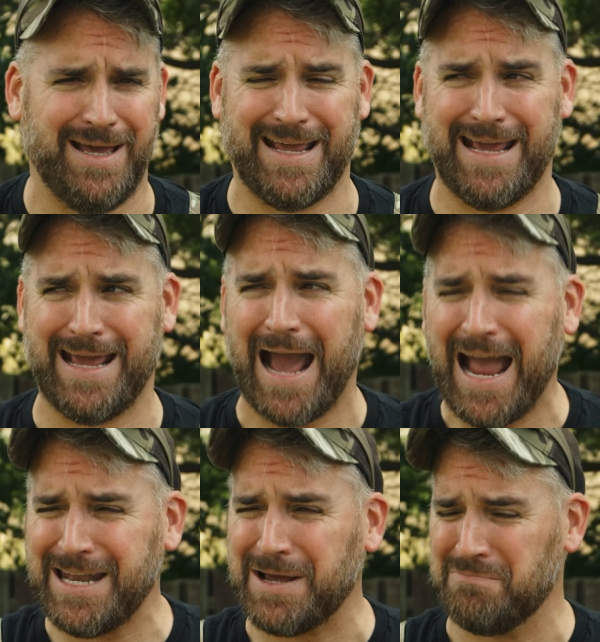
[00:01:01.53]
It
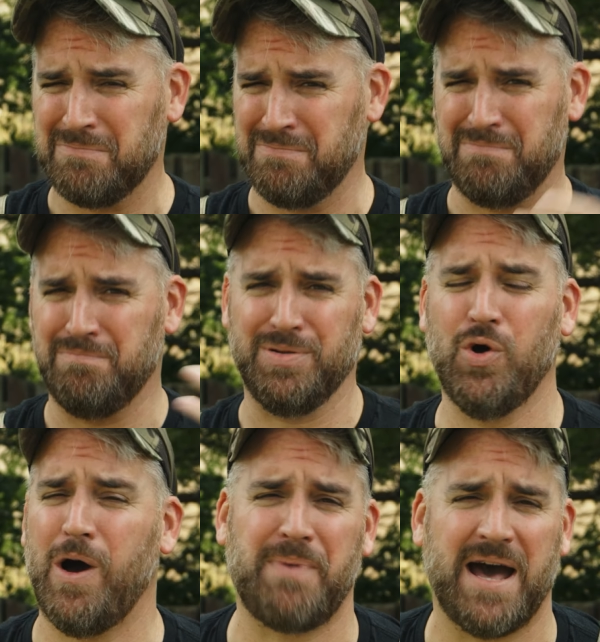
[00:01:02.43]
kind of
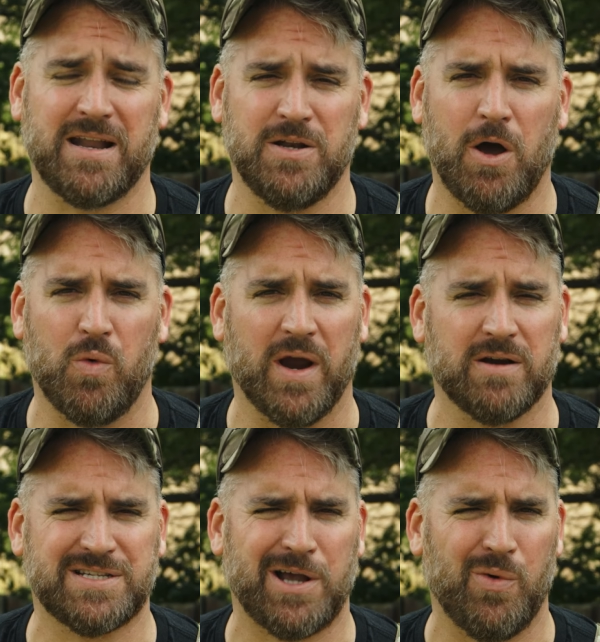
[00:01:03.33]
blew up out of nowhere.
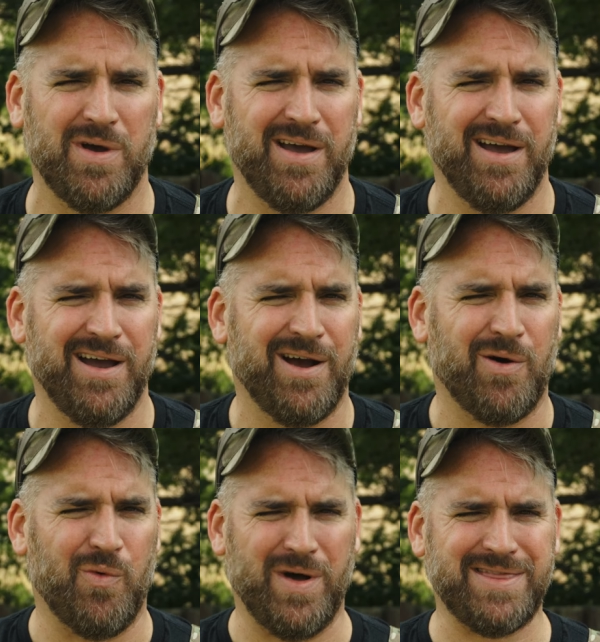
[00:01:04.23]
So,
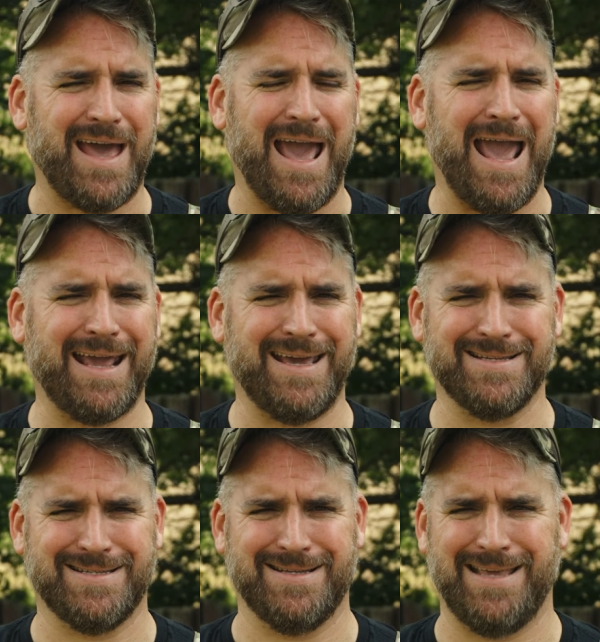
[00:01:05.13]
what the heck
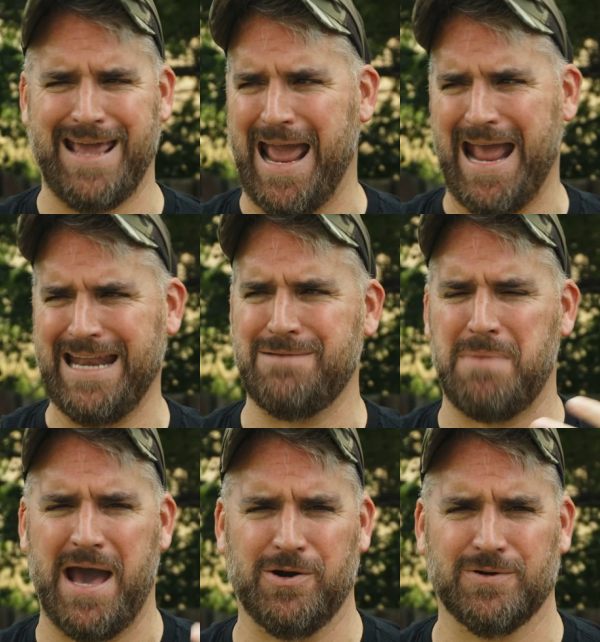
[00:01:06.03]
is the
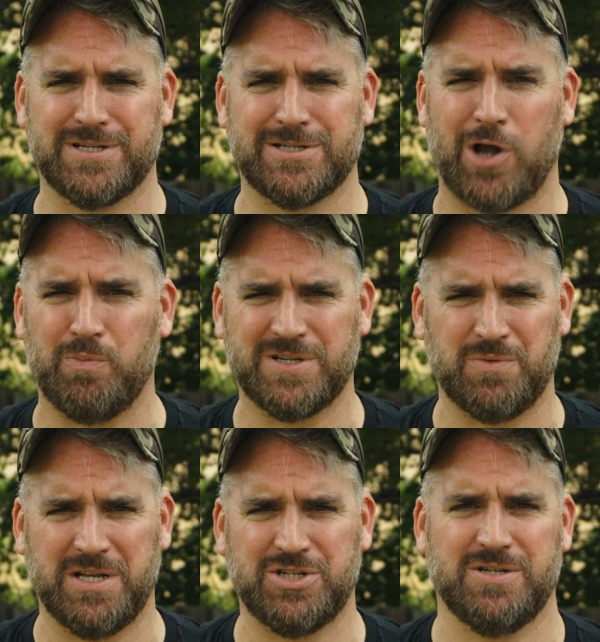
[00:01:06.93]
antimatter scope
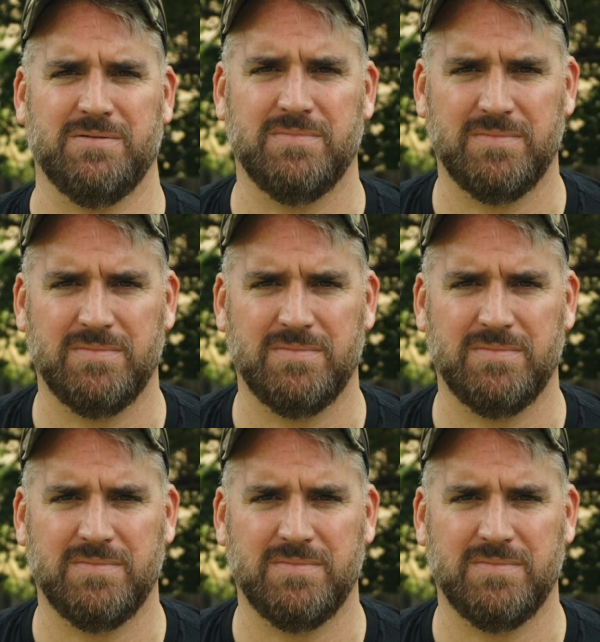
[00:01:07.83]
switch?